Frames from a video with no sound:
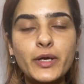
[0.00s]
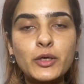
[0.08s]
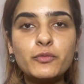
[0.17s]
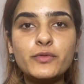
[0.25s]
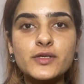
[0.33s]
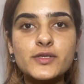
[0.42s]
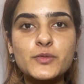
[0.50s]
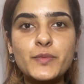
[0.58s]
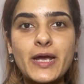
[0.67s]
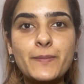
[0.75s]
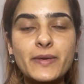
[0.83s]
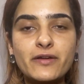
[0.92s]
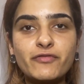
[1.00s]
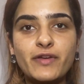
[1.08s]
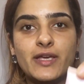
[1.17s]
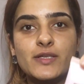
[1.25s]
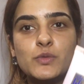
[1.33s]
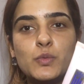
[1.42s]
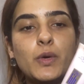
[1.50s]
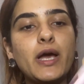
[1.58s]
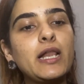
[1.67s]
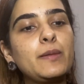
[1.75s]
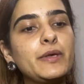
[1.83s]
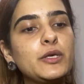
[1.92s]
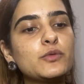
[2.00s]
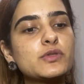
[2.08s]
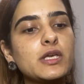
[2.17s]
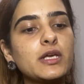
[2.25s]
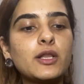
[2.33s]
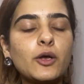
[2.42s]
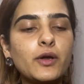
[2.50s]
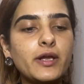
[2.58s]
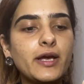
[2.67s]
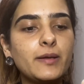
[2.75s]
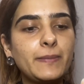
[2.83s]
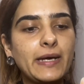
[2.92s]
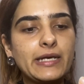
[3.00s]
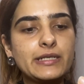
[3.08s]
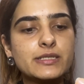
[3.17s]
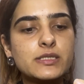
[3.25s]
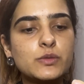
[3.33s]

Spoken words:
to first prime my face. I'll be using L'Oreal Paris